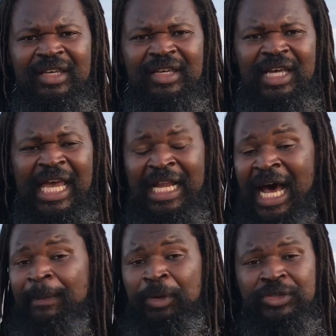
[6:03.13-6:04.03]
And
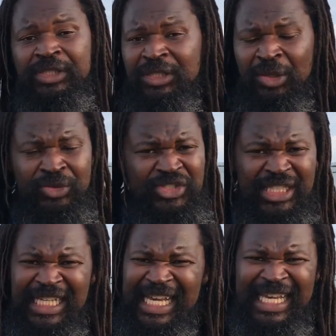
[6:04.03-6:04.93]
I personally don't
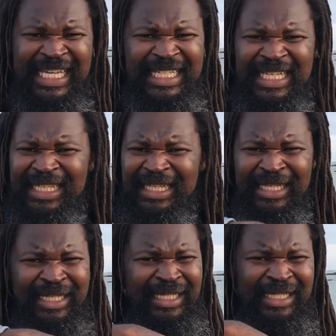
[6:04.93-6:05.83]
see any
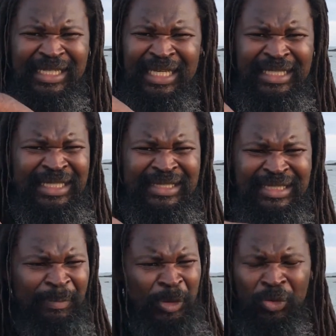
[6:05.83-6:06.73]

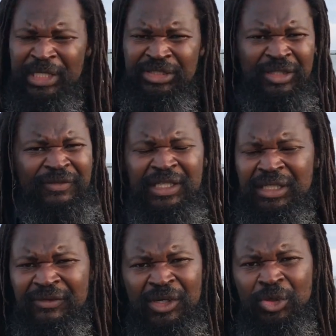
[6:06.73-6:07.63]
separation of
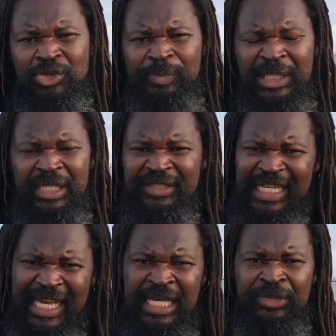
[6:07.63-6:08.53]
any of those, because
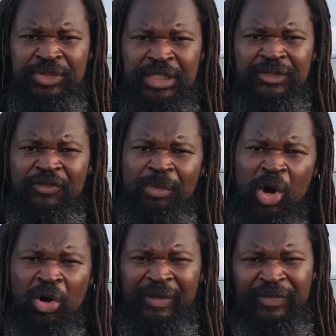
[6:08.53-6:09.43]
the energies from
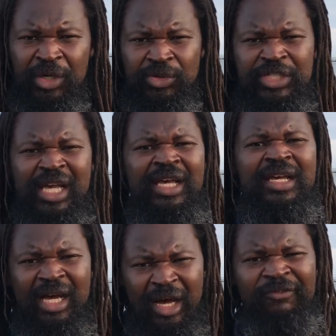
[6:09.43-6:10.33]
all of those
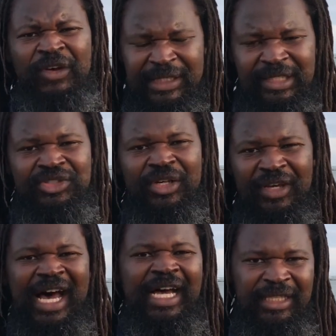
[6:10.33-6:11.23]
affect each other
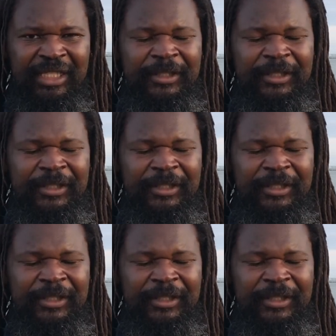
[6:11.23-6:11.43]
highly.